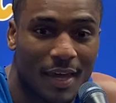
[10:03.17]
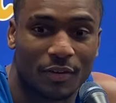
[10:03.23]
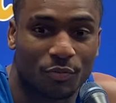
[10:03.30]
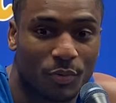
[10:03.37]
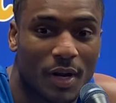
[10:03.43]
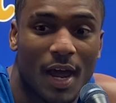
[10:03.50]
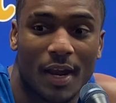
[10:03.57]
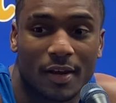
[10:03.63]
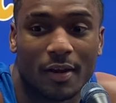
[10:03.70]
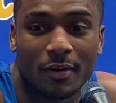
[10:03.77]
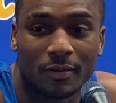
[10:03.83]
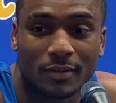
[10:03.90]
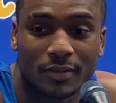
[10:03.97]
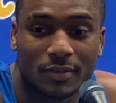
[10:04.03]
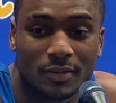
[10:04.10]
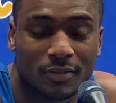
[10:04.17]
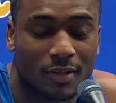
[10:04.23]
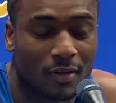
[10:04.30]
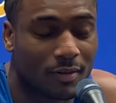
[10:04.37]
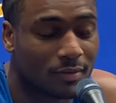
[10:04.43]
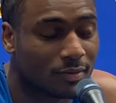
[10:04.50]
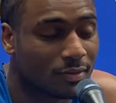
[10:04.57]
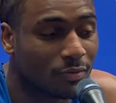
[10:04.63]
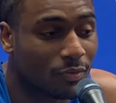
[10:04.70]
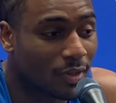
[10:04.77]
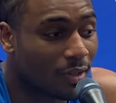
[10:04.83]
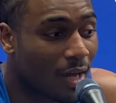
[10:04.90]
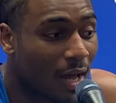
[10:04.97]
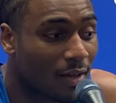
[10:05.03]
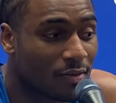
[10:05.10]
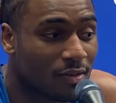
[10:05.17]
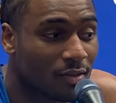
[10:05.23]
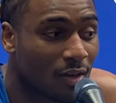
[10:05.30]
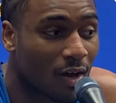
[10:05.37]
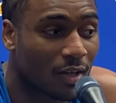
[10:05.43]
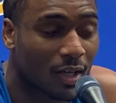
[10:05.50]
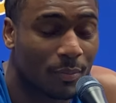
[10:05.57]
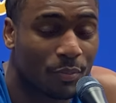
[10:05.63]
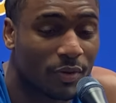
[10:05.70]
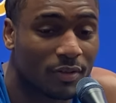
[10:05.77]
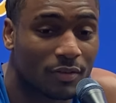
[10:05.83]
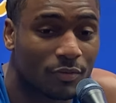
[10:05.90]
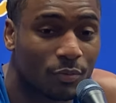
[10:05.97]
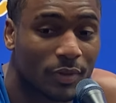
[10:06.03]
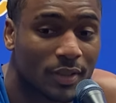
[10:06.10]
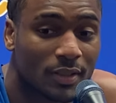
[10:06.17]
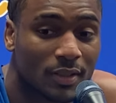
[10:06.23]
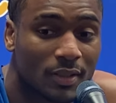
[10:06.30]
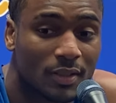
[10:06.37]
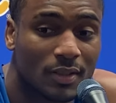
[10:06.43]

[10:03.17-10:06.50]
what I know. So all I preach is winning.